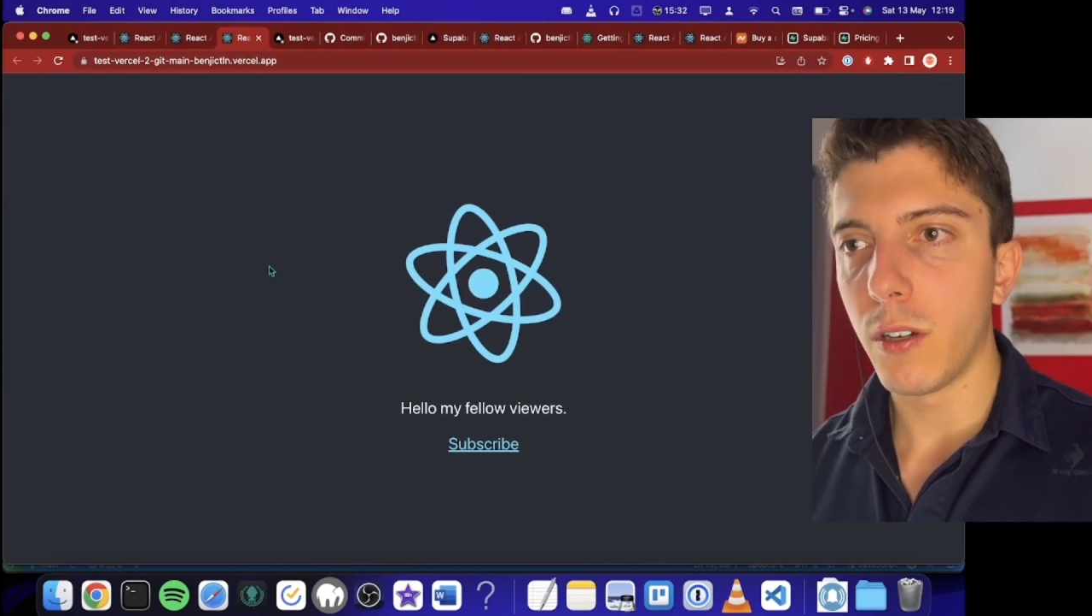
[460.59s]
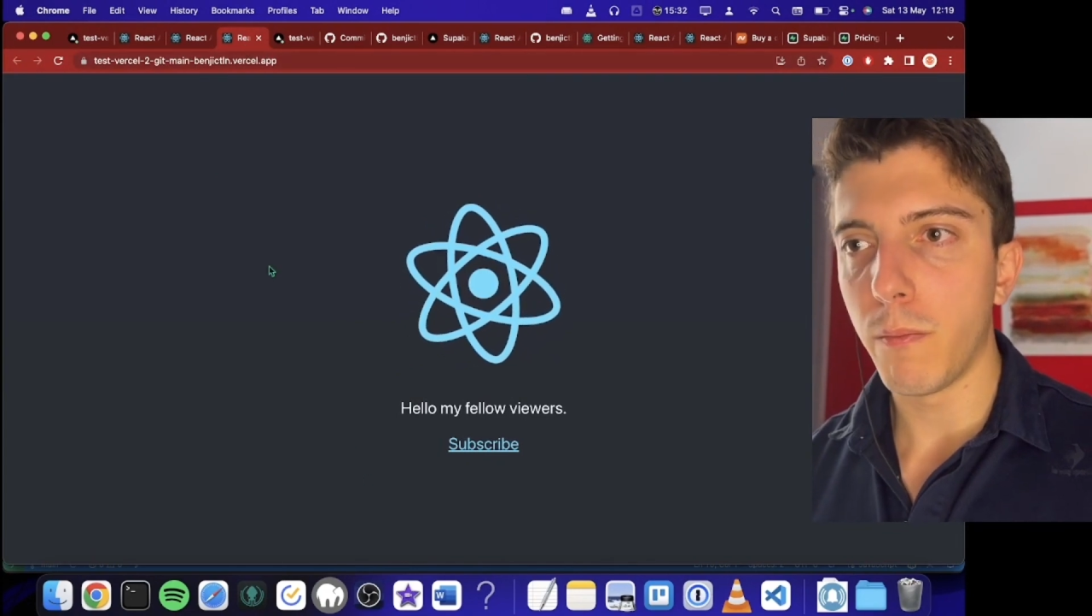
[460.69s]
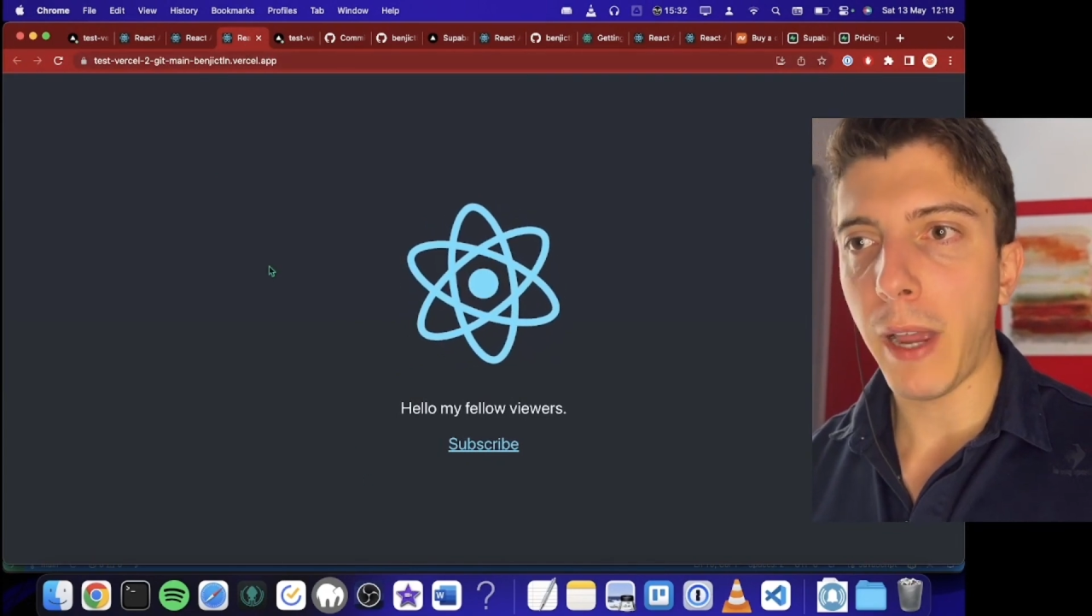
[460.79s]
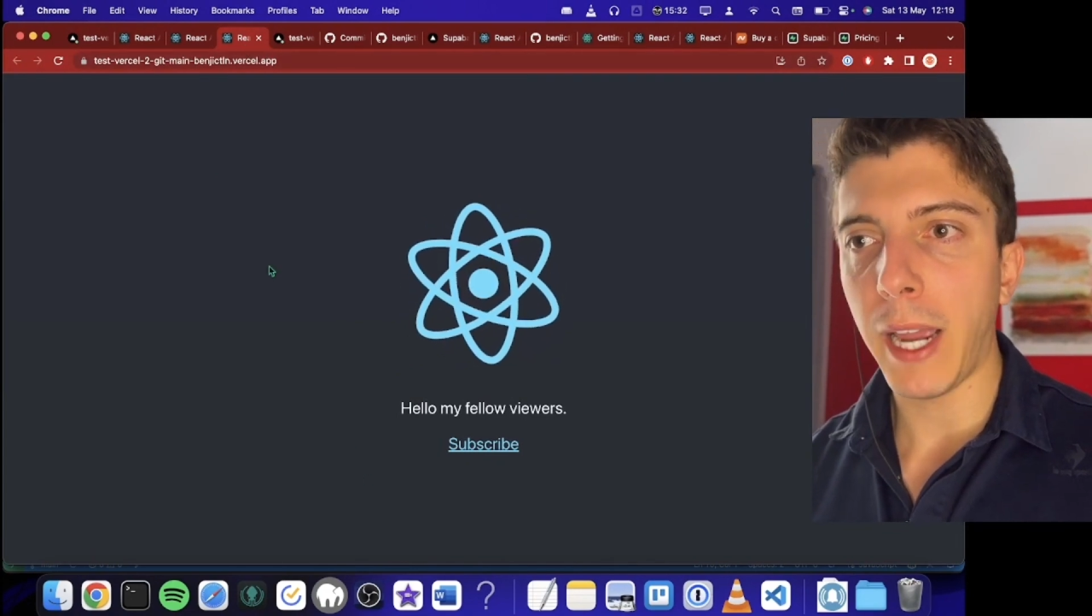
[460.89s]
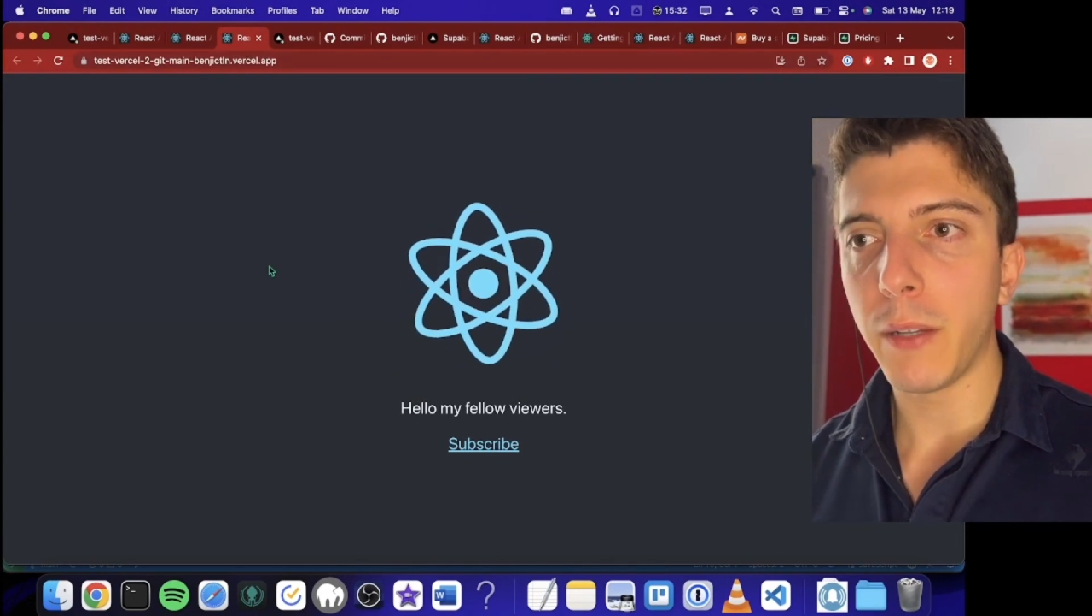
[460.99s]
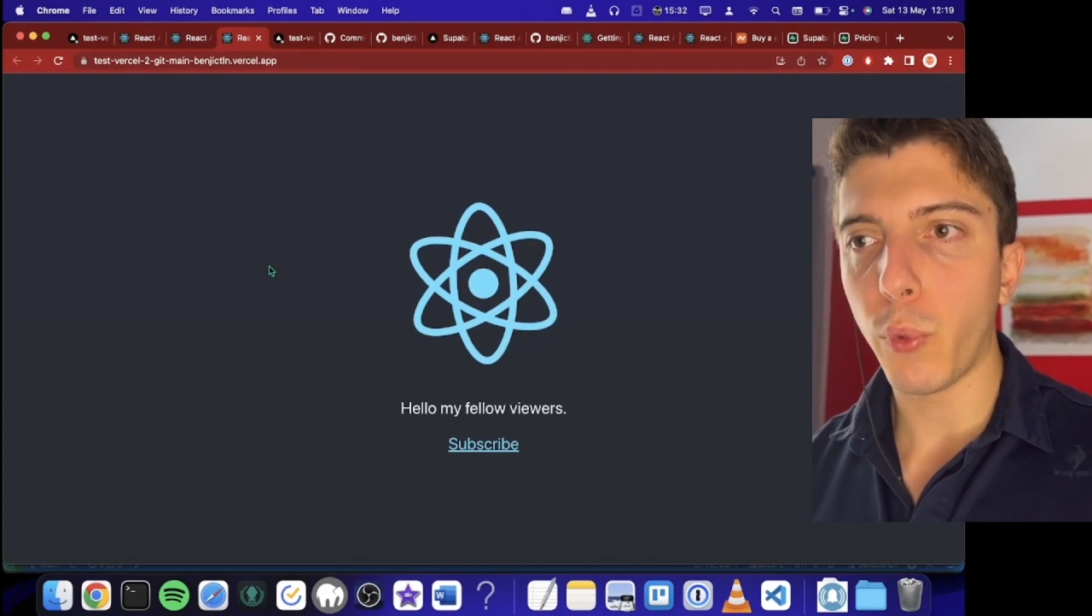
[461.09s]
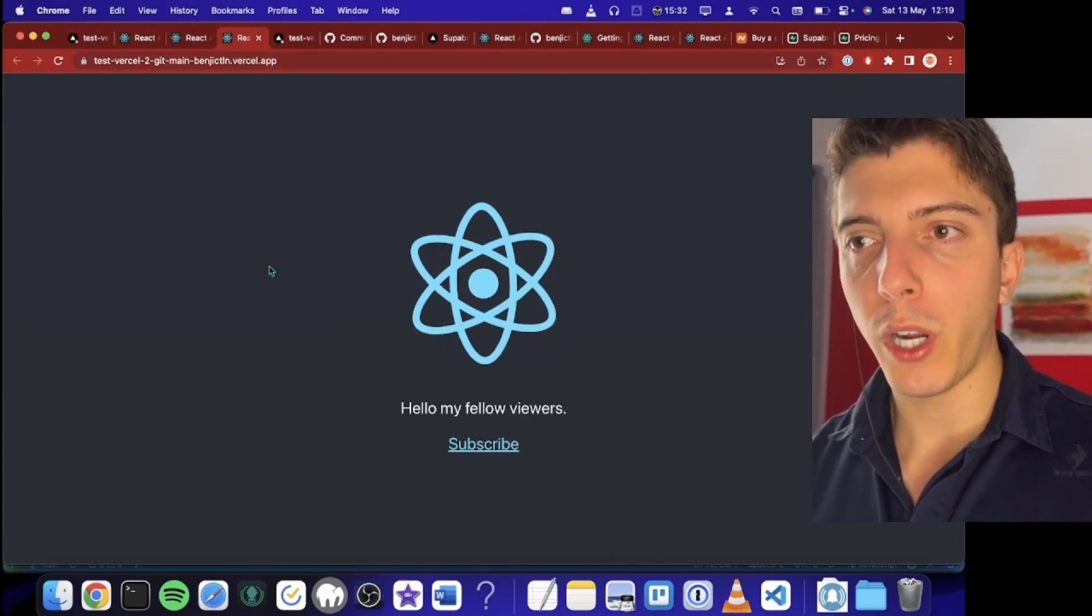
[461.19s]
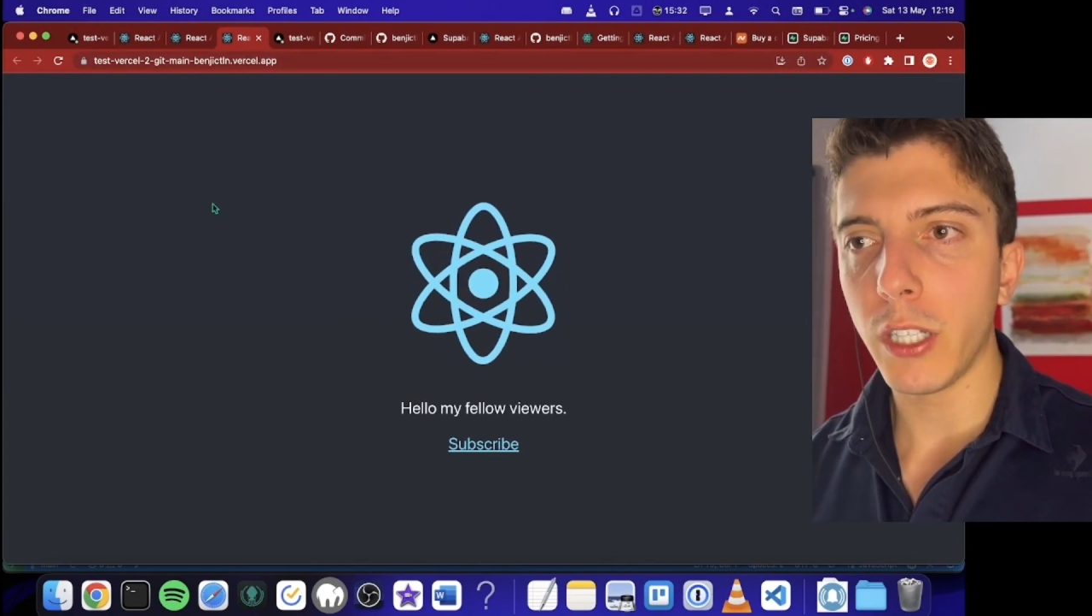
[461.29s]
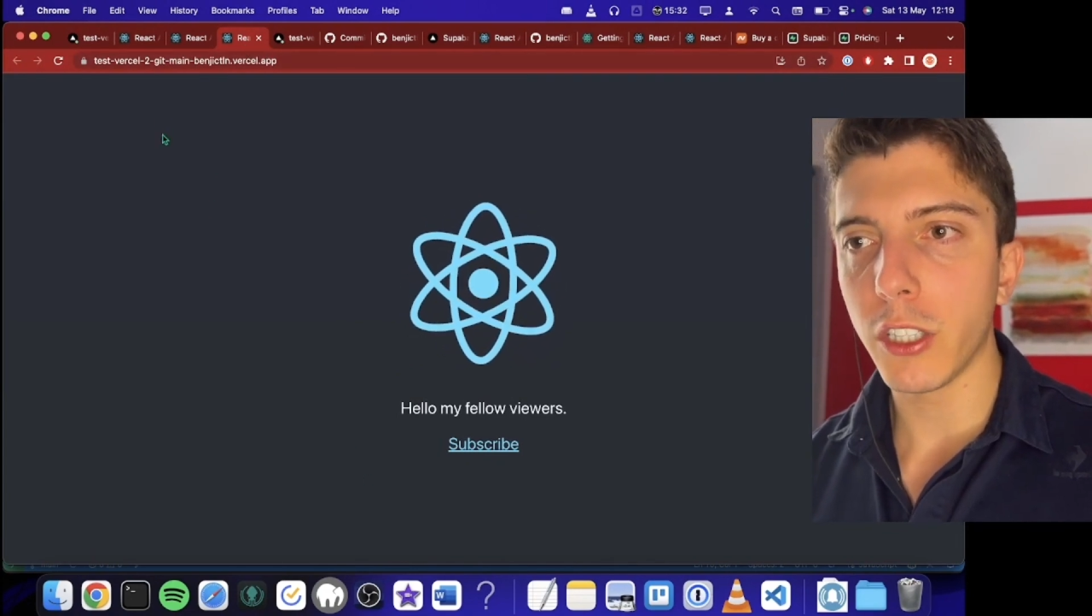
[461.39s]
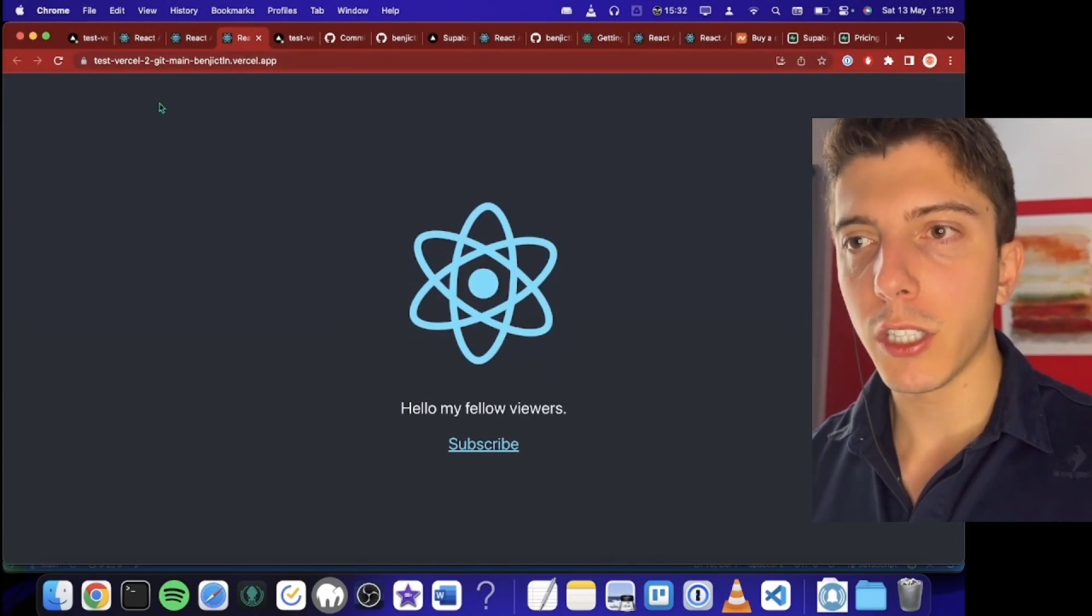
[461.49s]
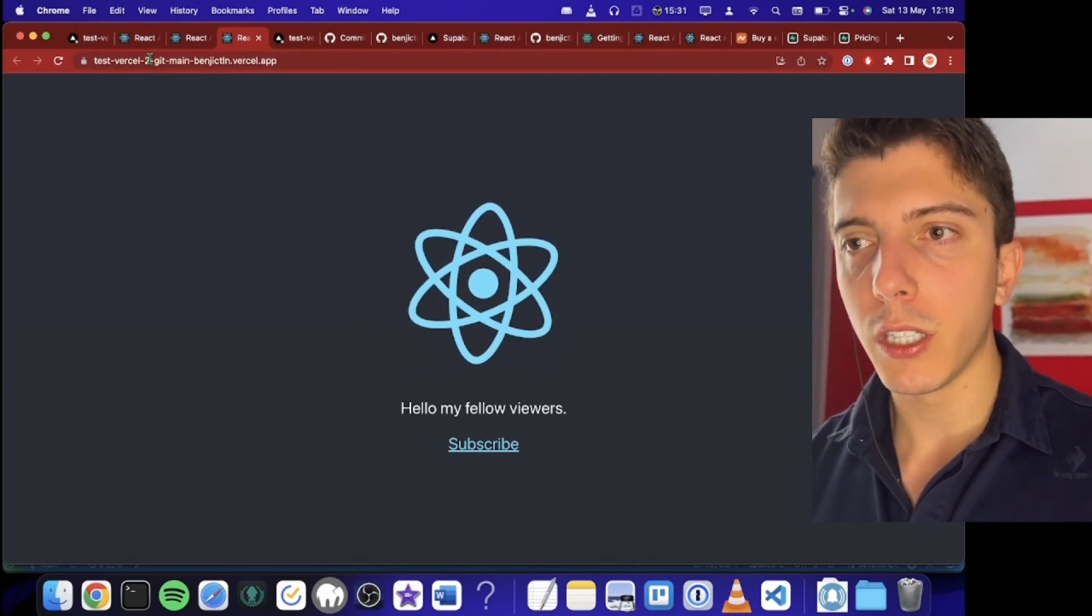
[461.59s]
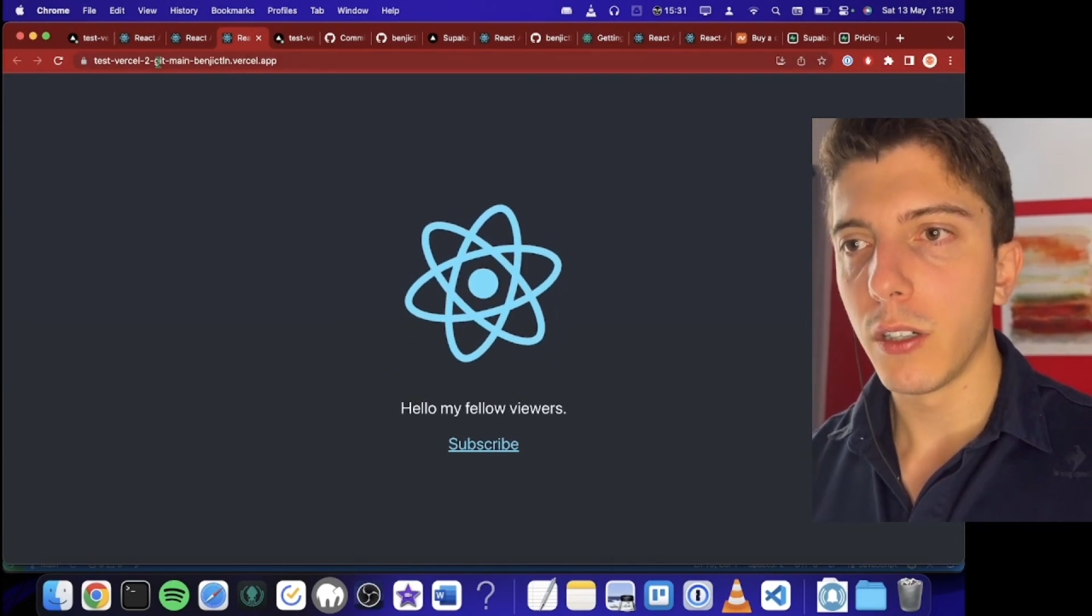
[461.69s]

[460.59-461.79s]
main branch,